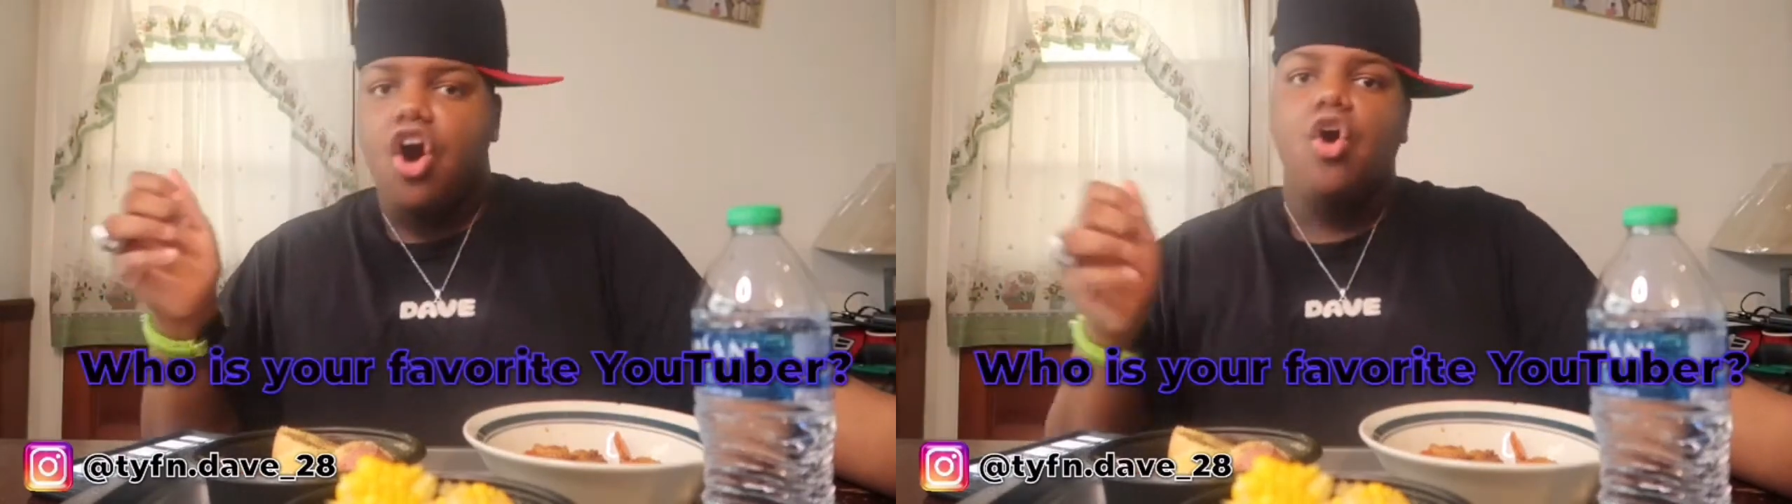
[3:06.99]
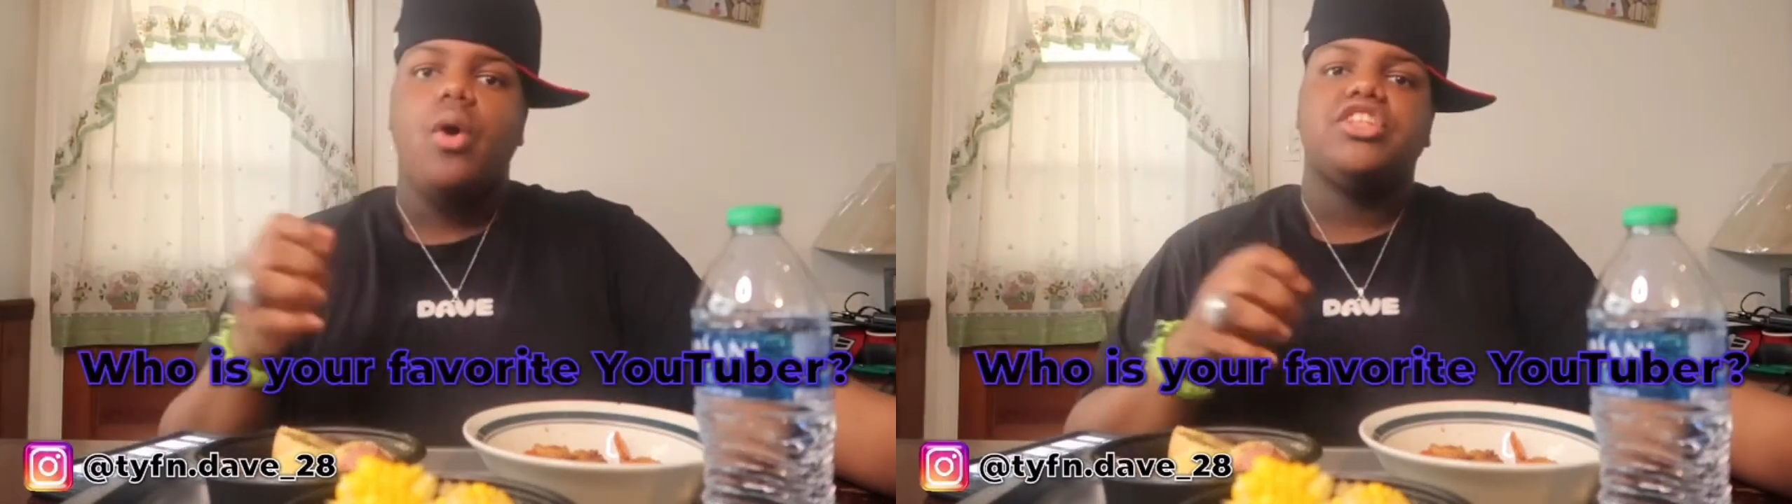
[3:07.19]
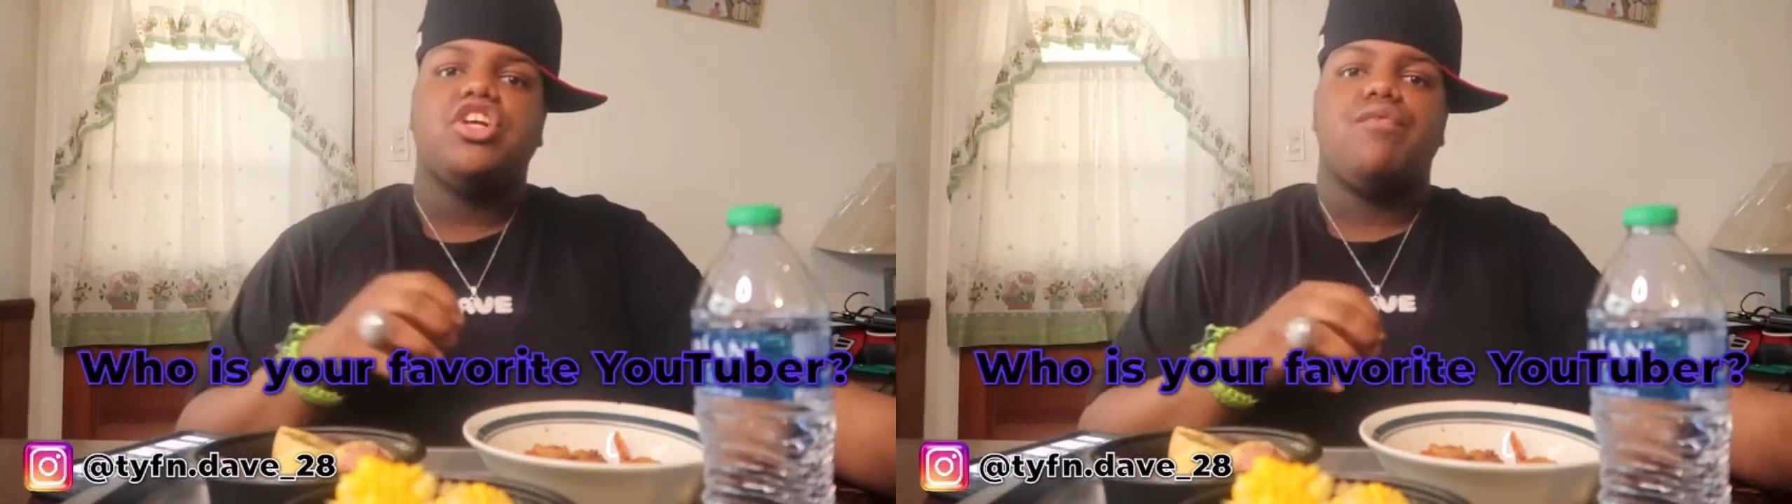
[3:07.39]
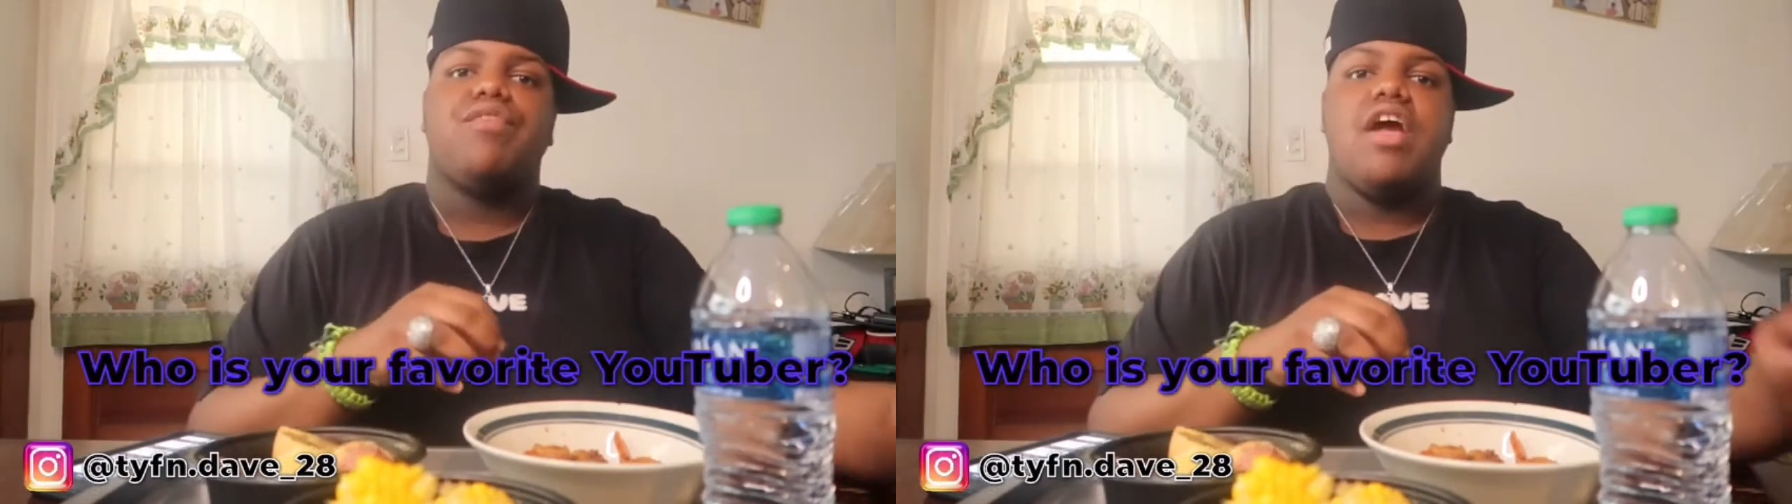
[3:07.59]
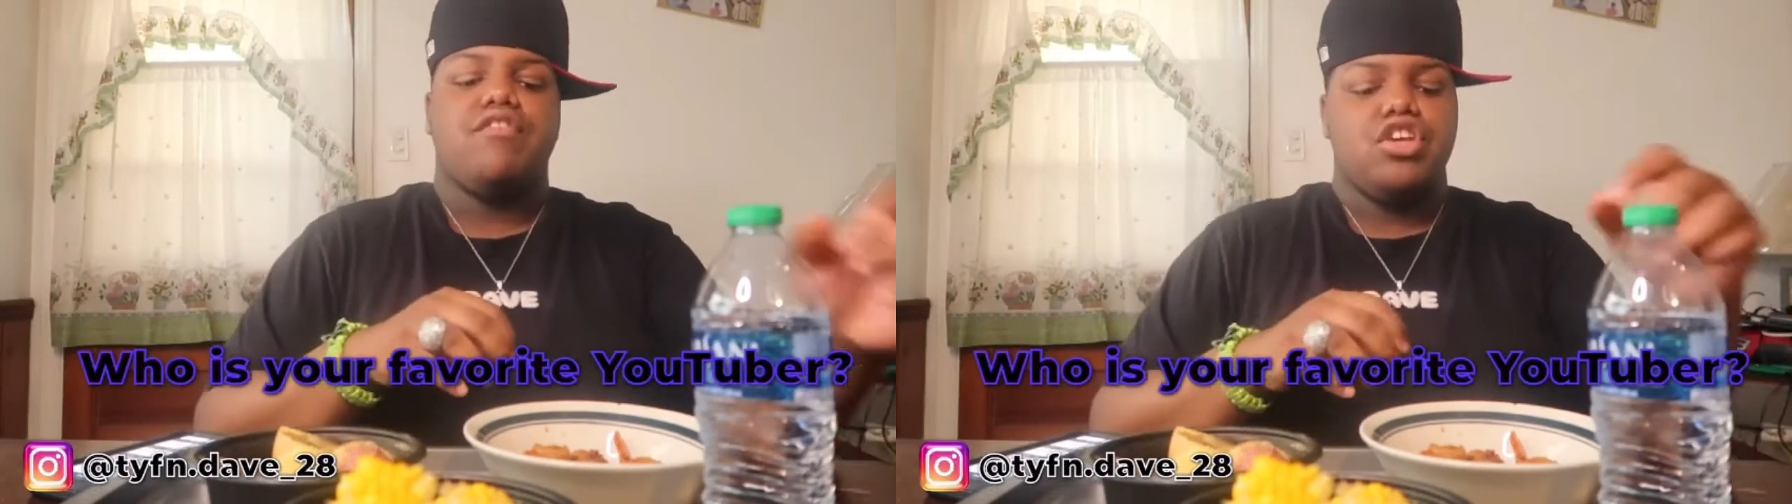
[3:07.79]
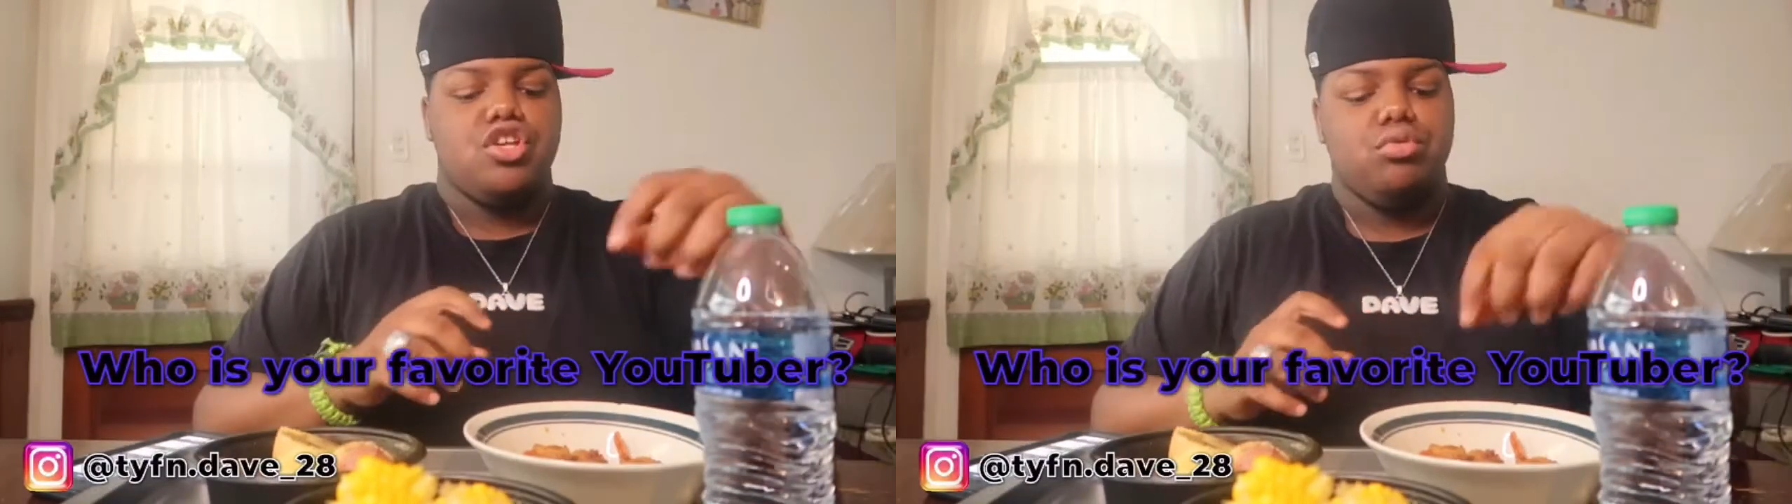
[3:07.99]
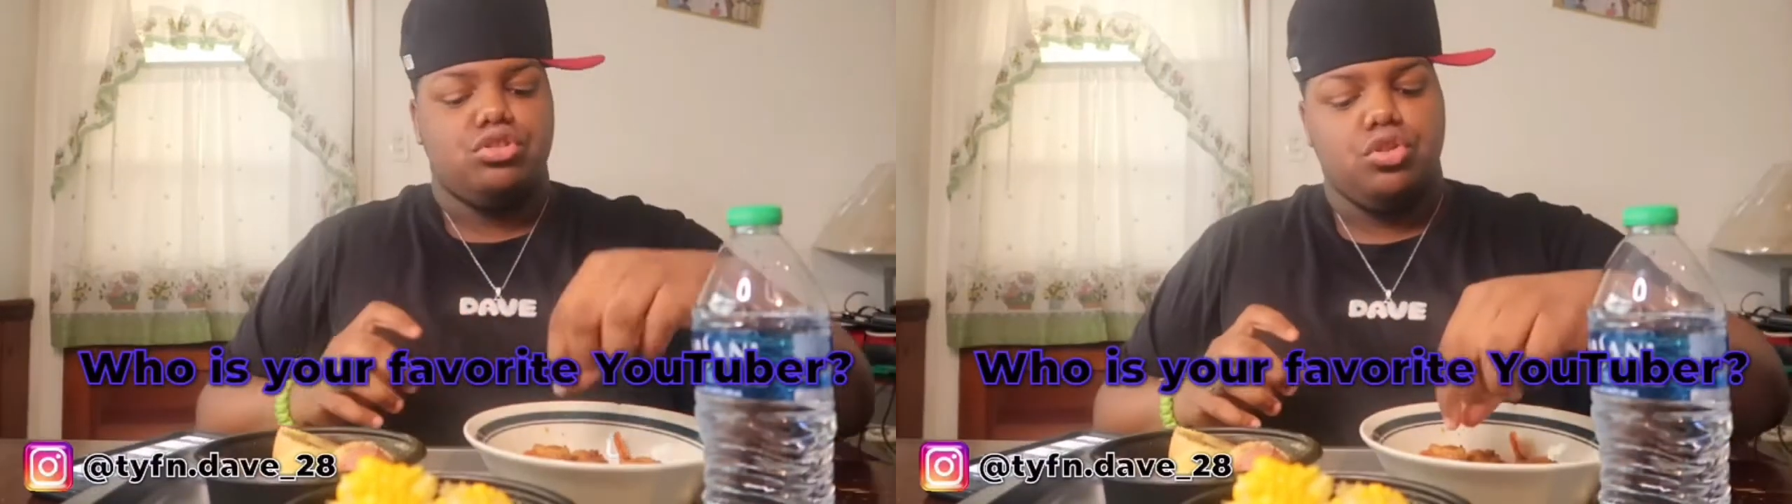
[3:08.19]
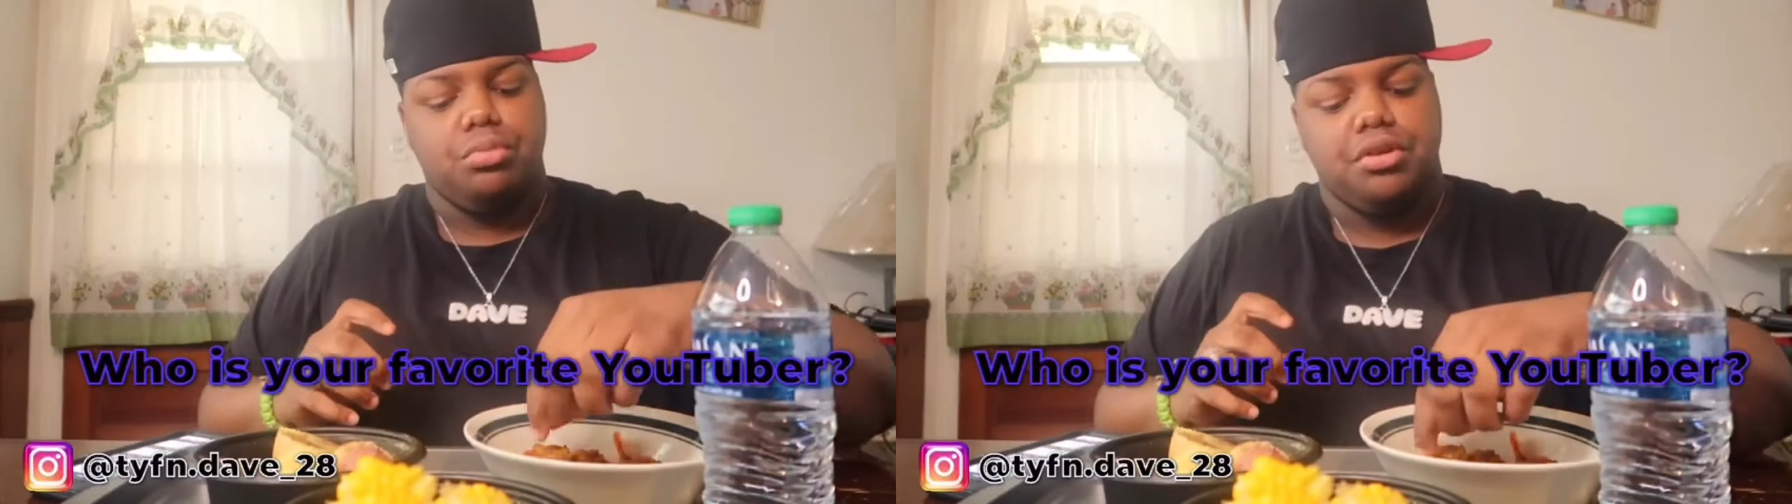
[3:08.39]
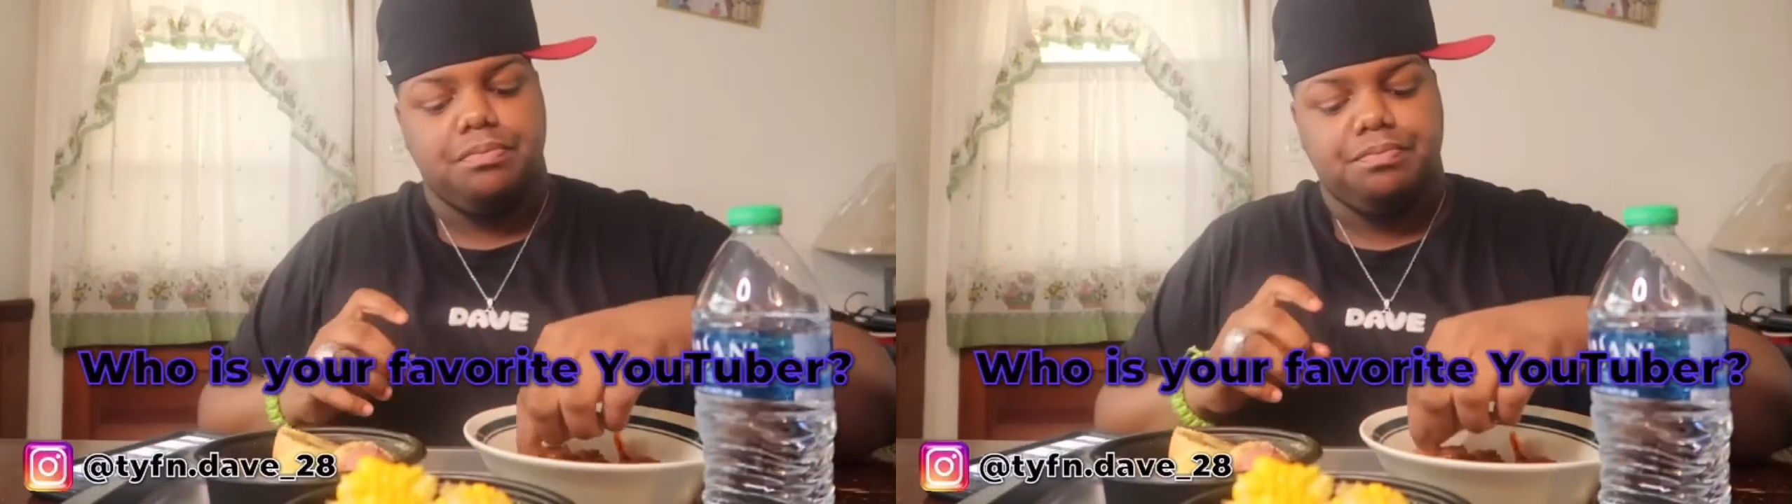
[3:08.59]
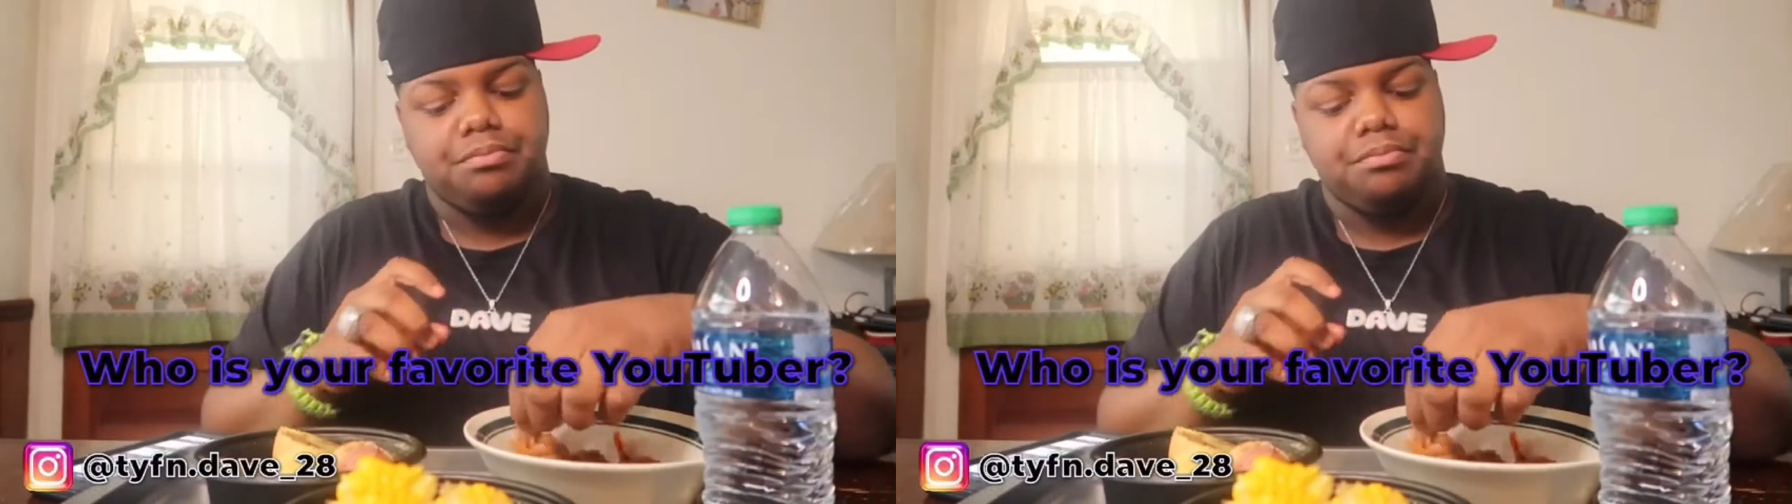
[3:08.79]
Who is your favorite YouTuber?